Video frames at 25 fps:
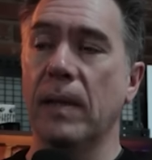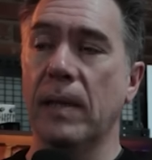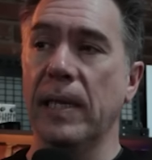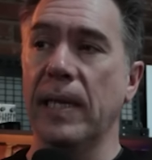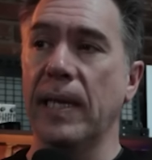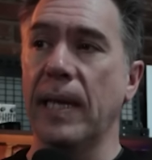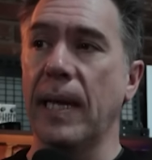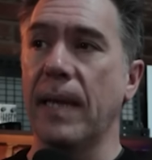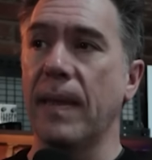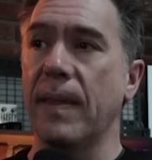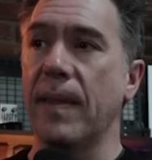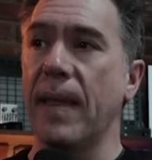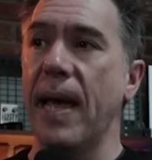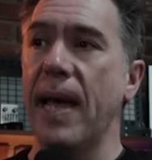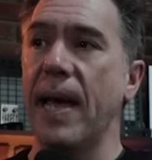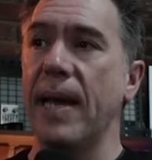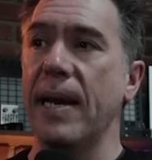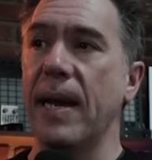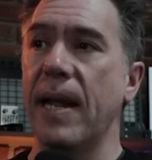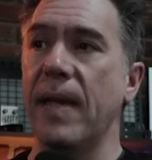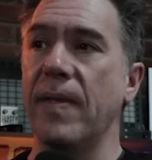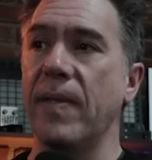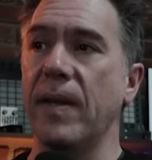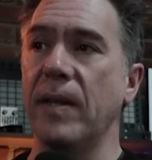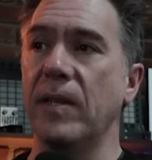Clicking that
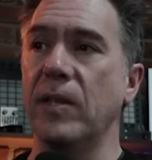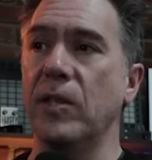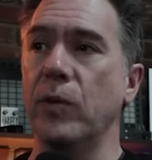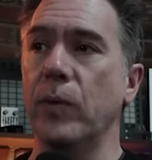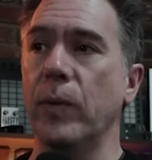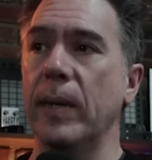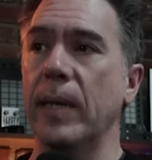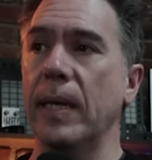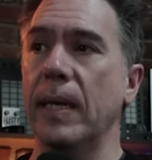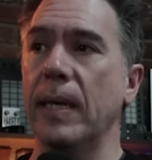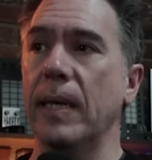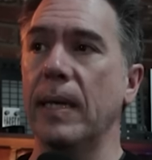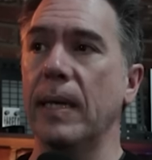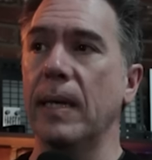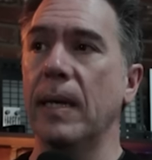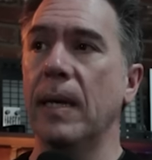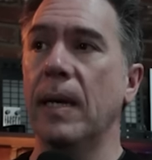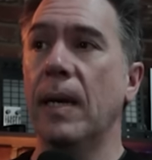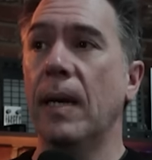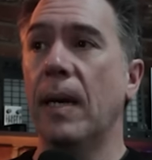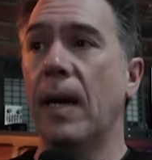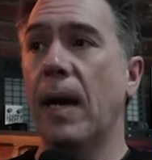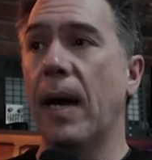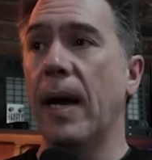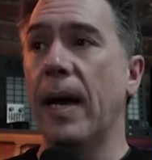and then doing an
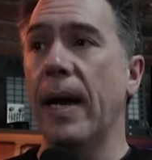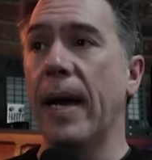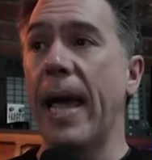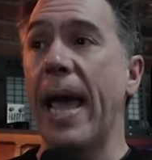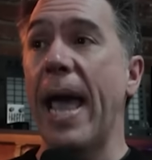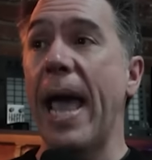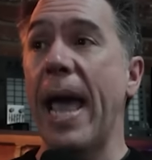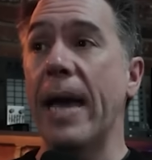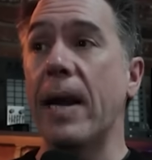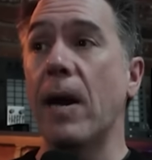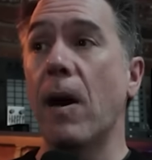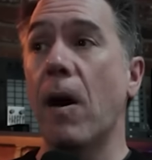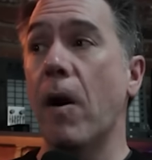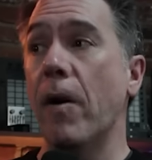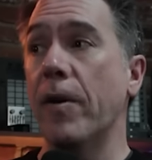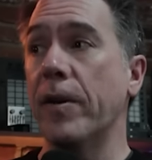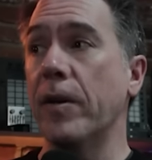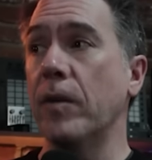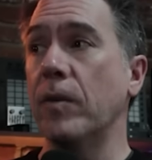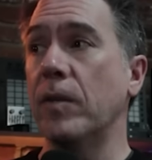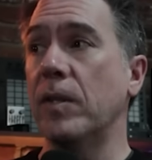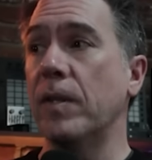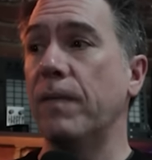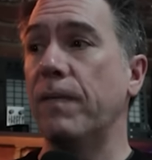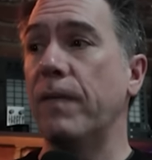uh, add
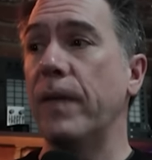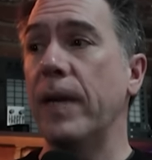audio to